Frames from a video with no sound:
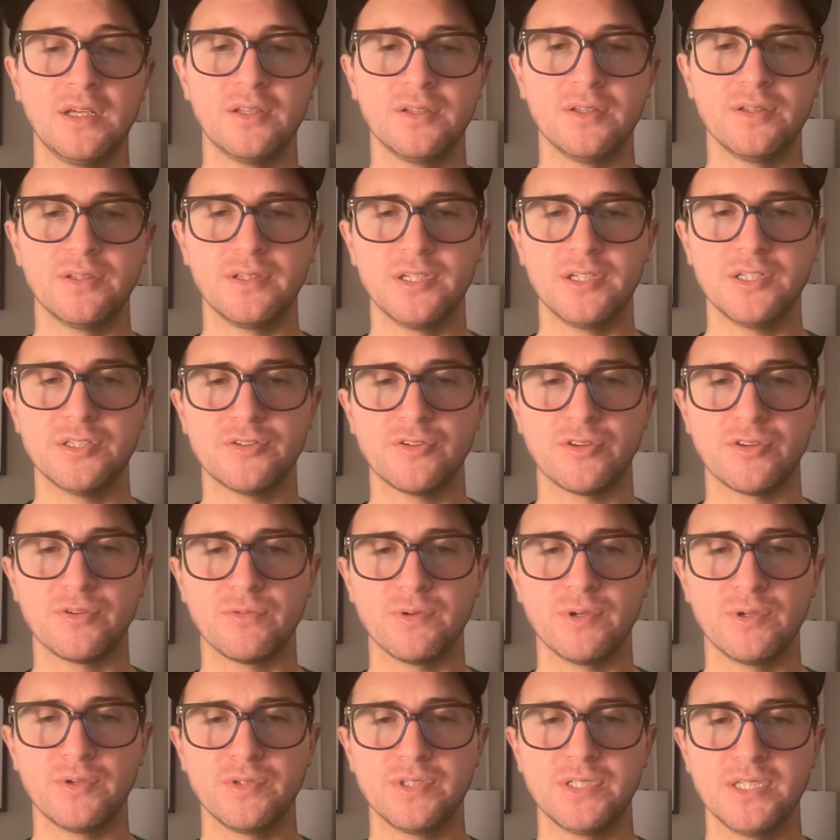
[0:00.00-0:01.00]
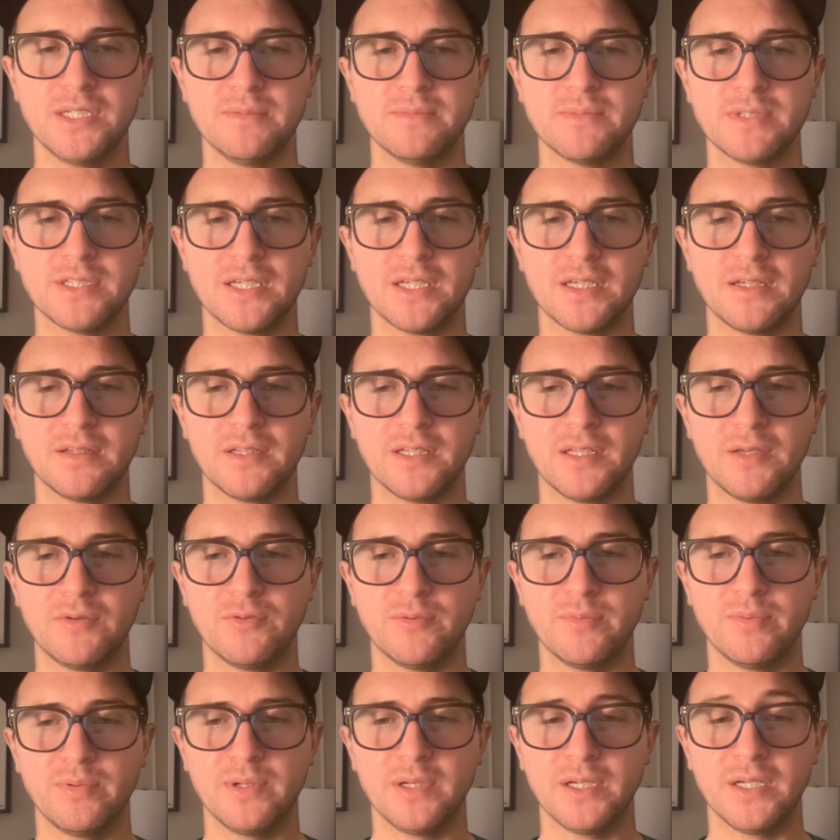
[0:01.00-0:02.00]
These are the road teams they
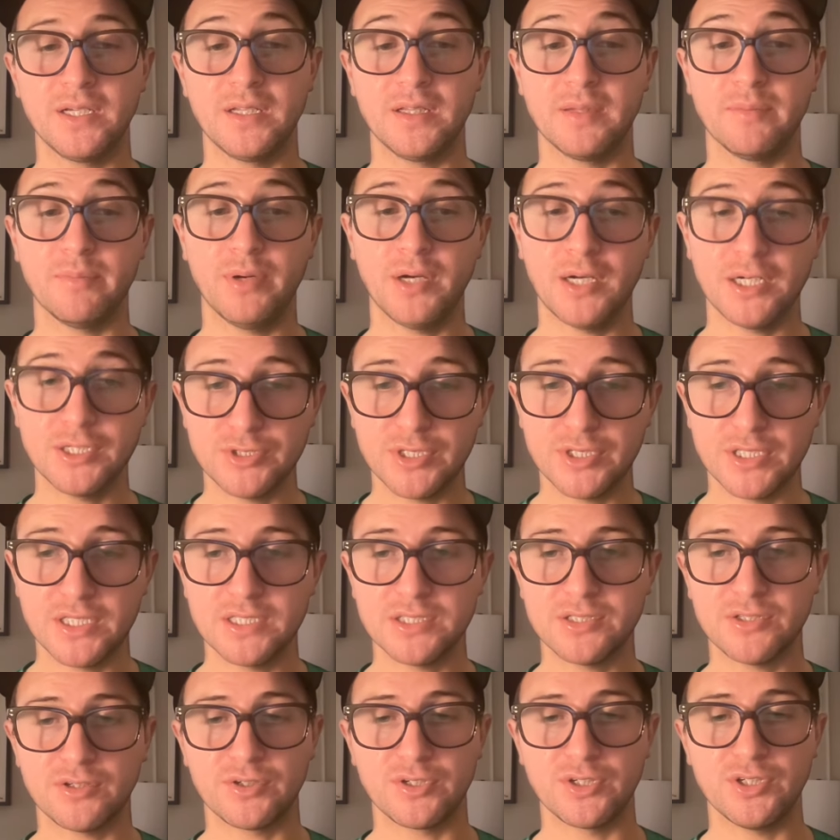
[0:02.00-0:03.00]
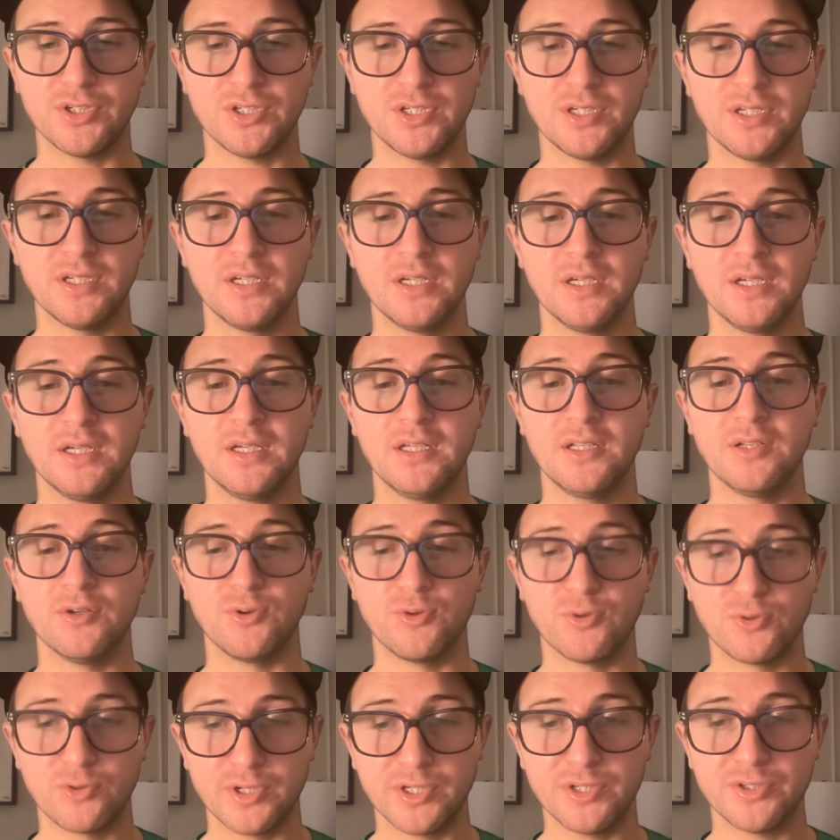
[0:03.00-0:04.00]
will play. The Padres are good.
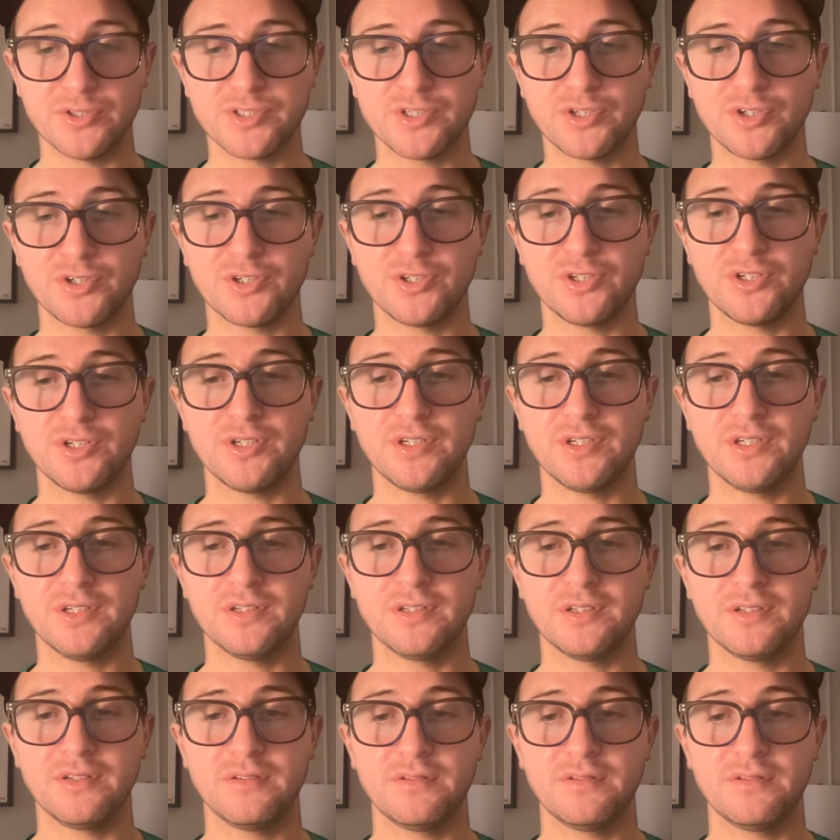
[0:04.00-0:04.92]
Orioles are good.